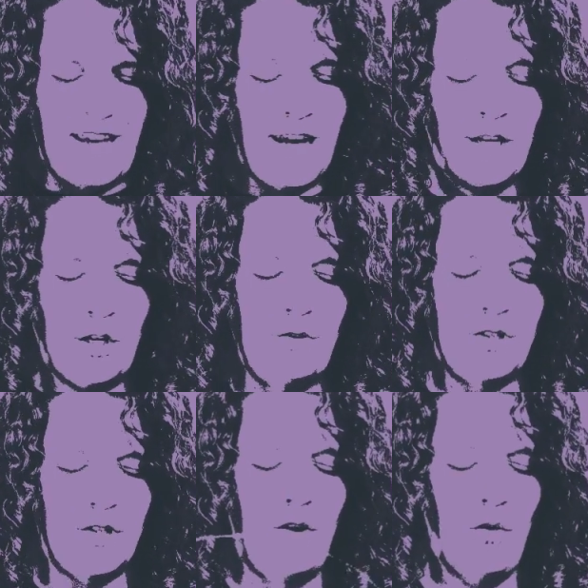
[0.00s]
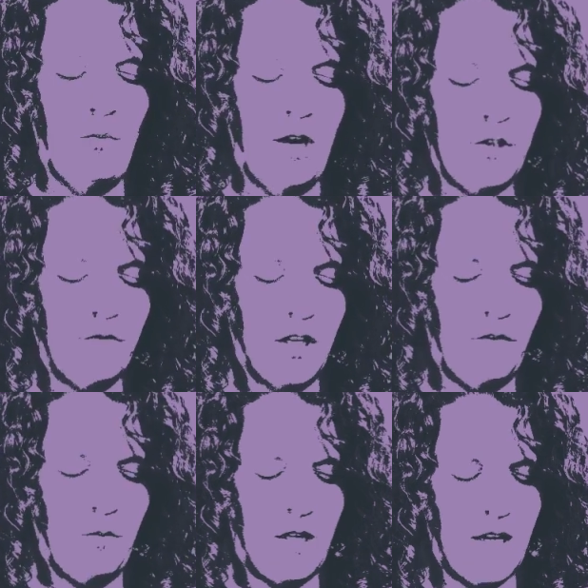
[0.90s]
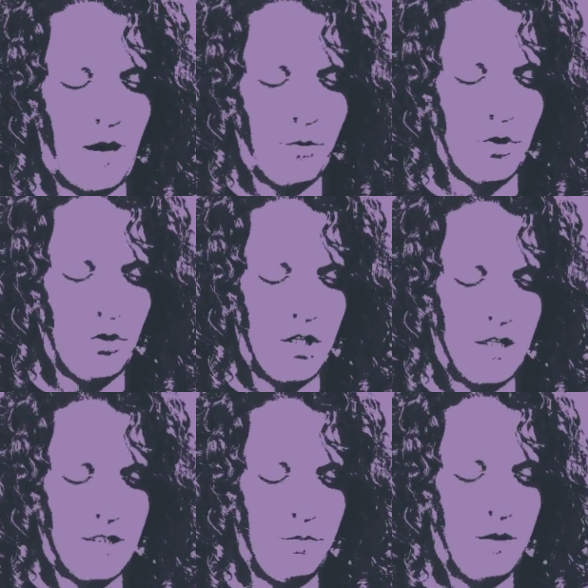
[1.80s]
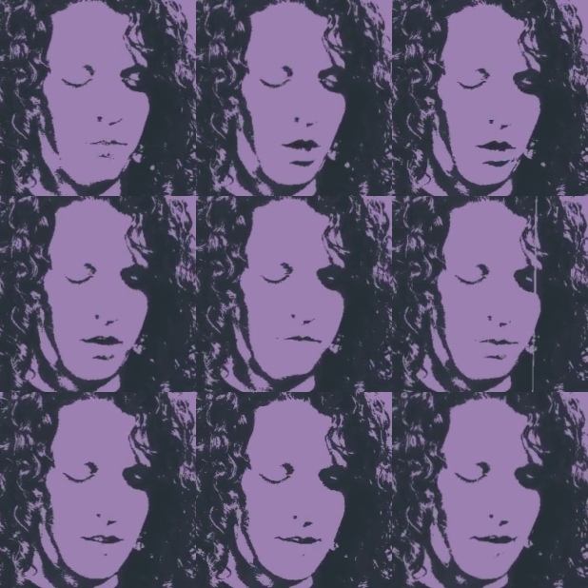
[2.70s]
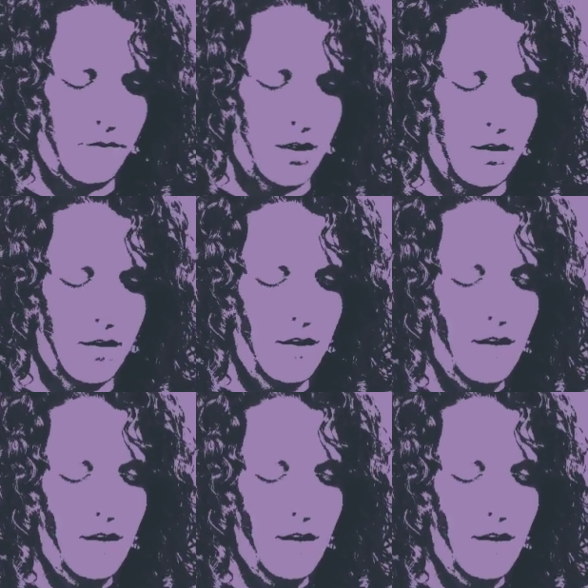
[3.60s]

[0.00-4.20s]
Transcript: thank you so much for giving me the opportunity to be part of B seven,